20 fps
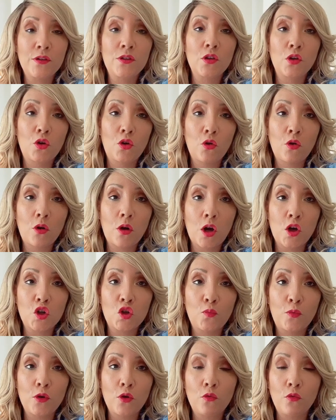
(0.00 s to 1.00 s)
it, secured
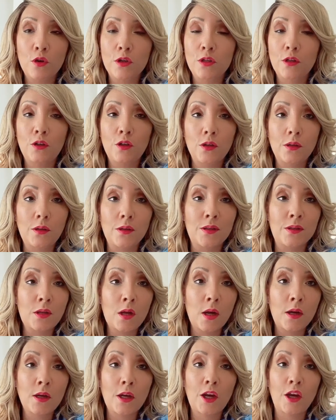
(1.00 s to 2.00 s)
entrepreneurs. Look, the
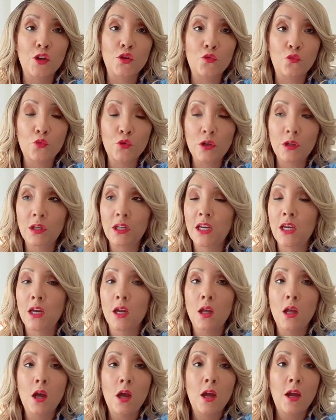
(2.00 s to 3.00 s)
sun is really
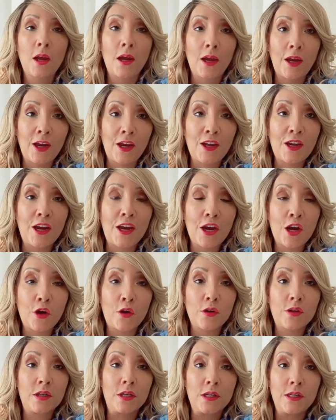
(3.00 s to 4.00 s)
in
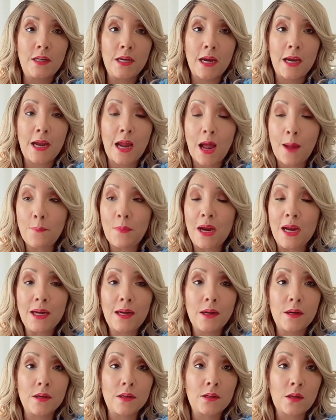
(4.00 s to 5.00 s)
here today. I might
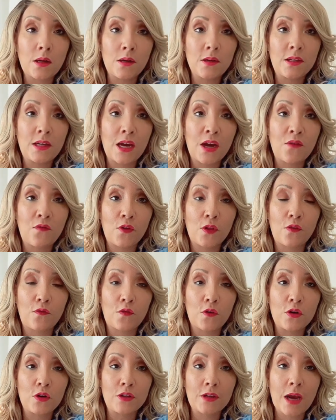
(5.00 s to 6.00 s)
get a suntan for the
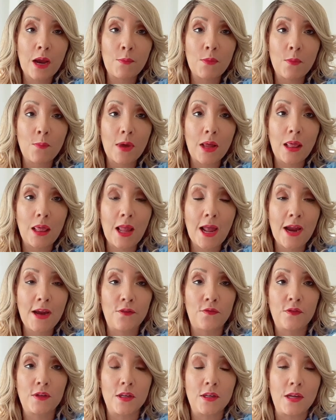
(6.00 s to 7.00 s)
first time in my
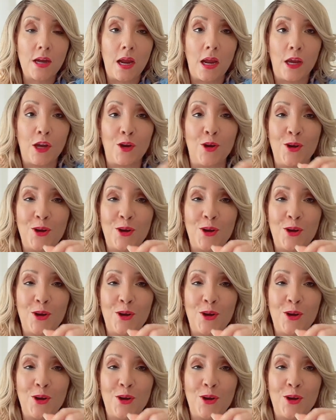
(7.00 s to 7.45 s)
life today.